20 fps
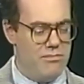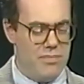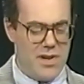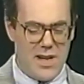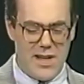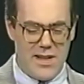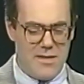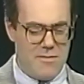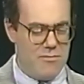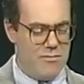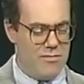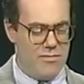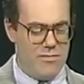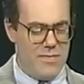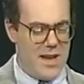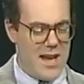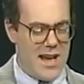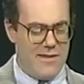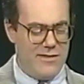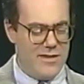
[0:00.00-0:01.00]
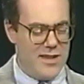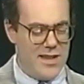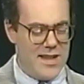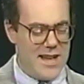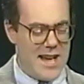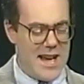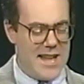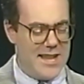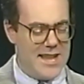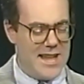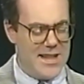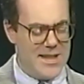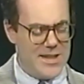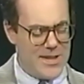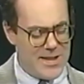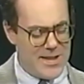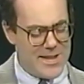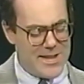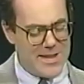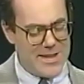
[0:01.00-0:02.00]
but after that, that's
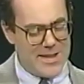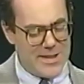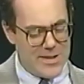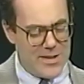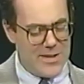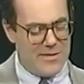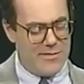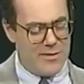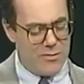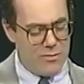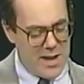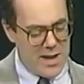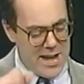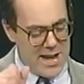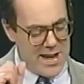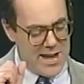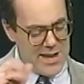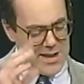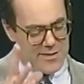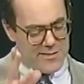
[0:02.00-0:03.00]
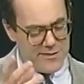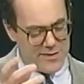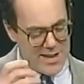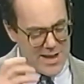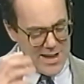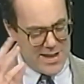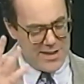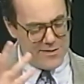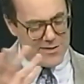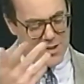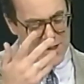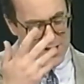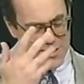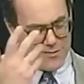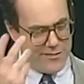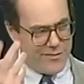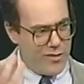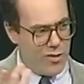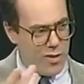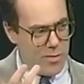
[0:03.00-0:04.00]
just sort of a way of kind of like
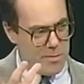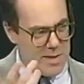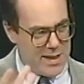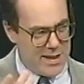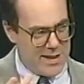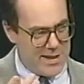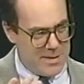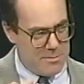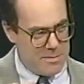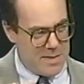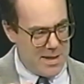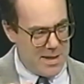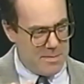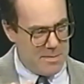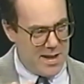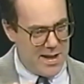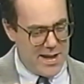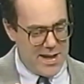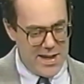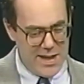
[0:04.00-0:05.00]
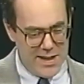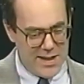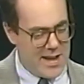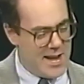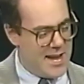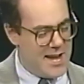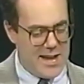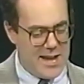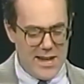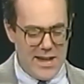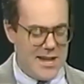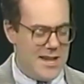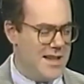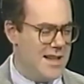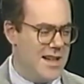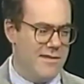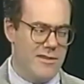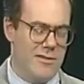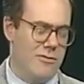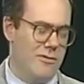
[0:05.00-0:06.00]
forming it in my mind. I
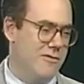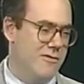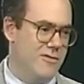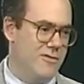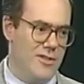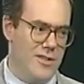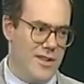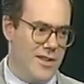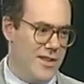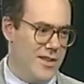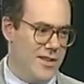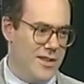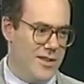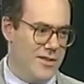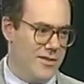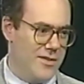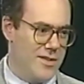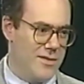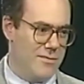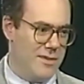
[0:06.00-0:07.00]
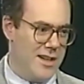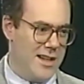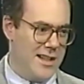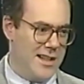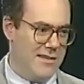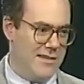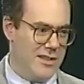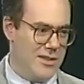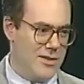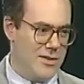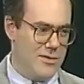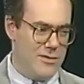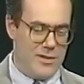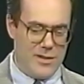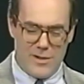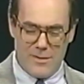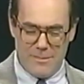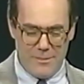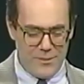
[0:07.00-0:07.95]
never refer to the notes when I give a tour.